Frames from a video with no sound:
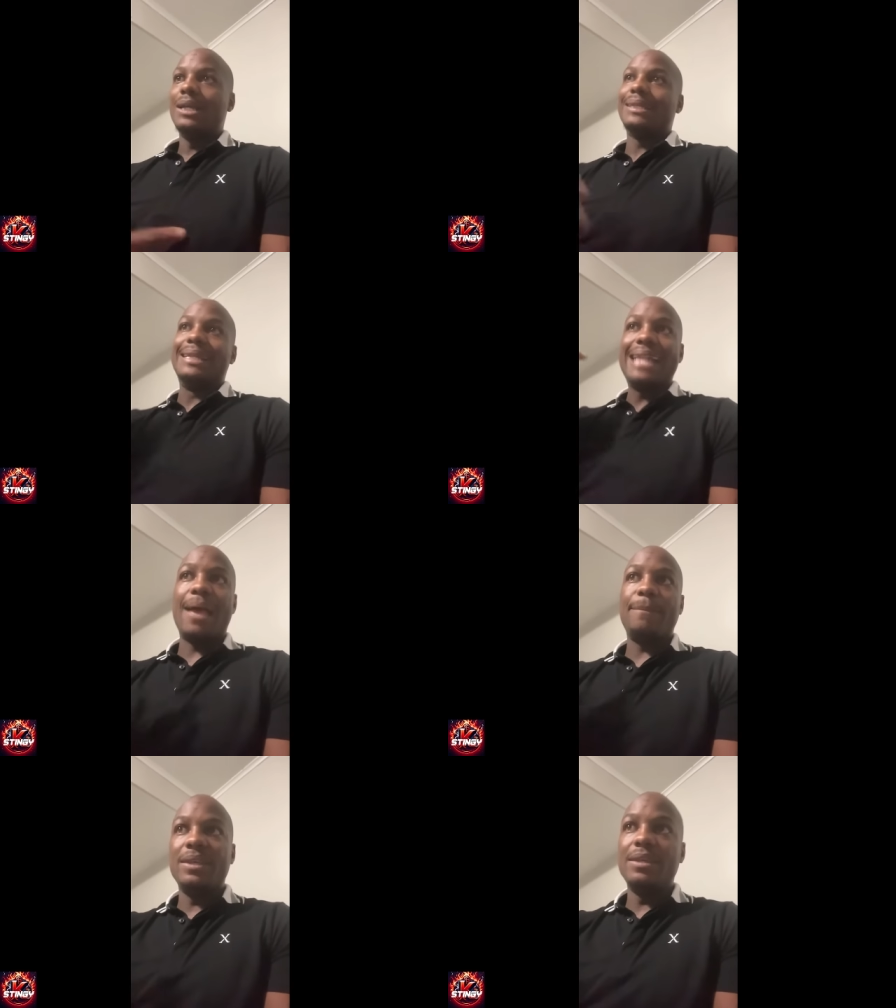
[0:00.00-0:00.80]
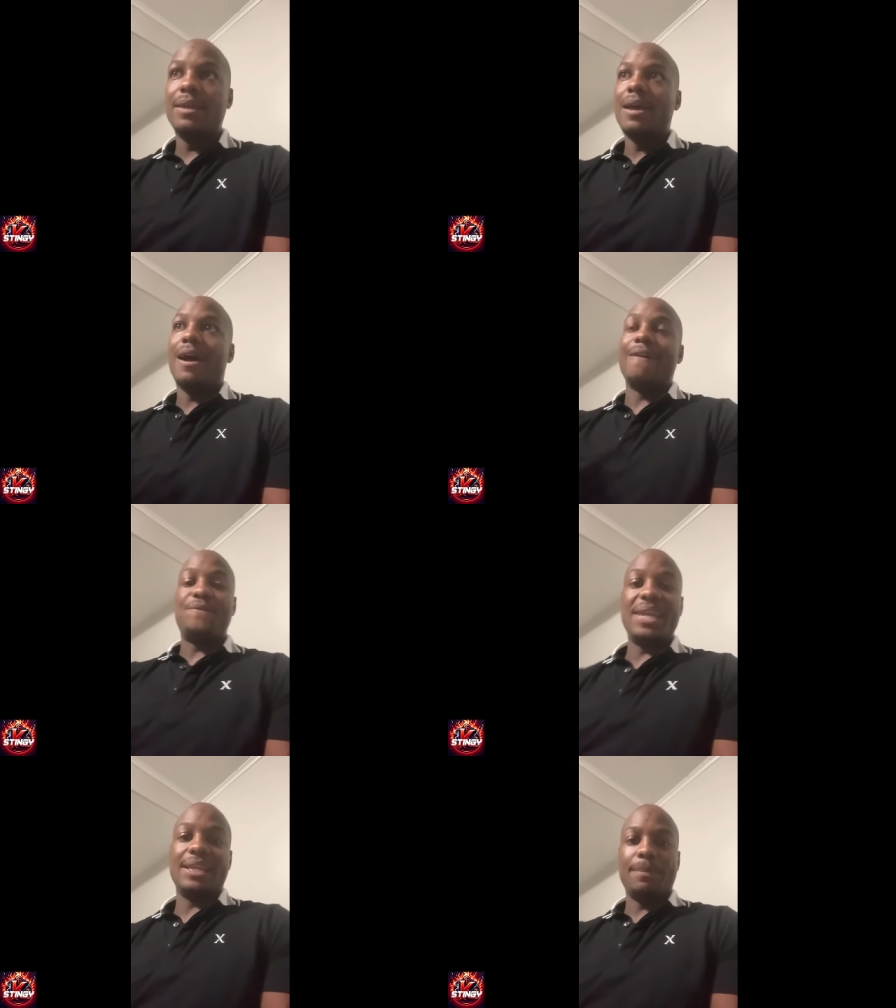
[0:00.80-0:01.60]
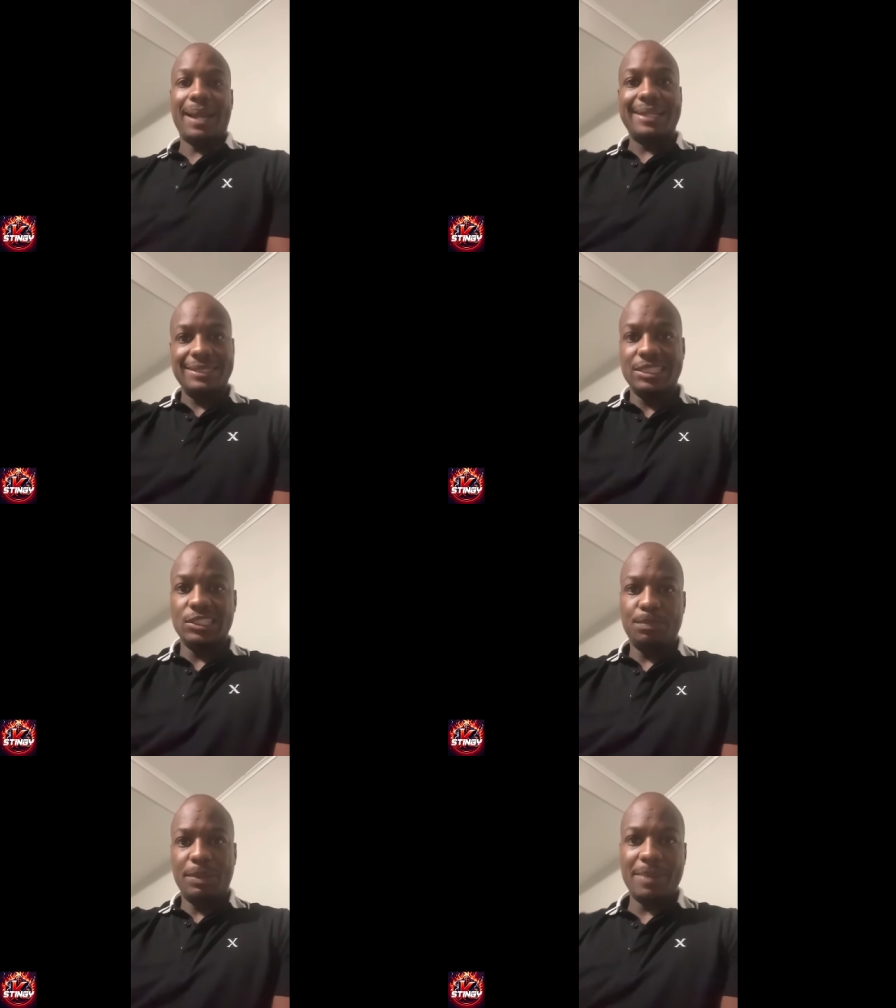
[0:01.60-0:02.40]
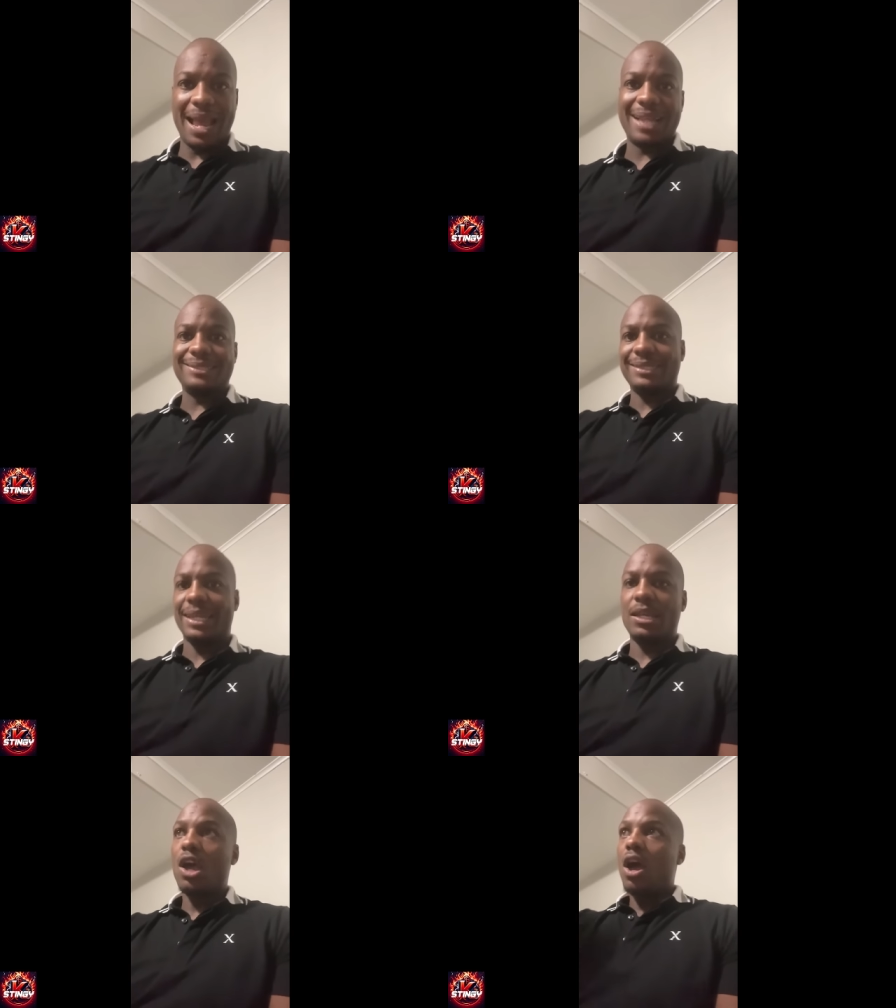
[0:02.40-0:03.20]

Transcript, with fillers: to not be affected by the things people had to say.